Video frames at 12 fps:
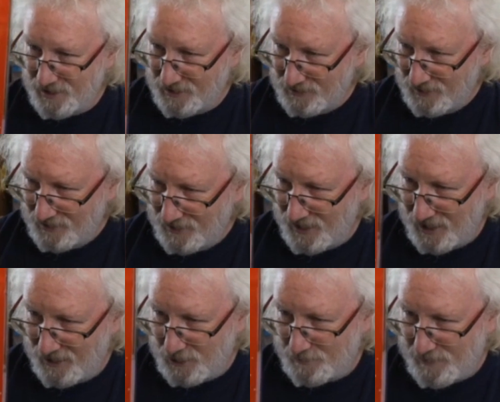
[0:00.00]
the
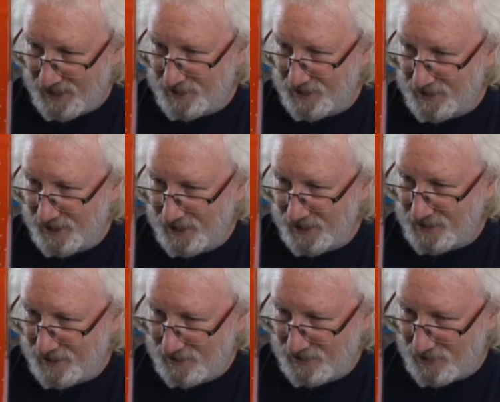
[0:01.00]
Irish Ballad, the
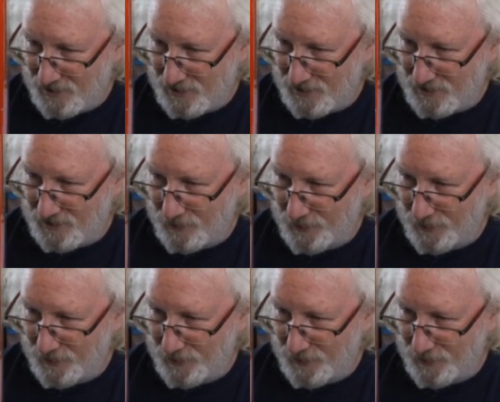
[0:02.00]
Hunting Song, the Wiener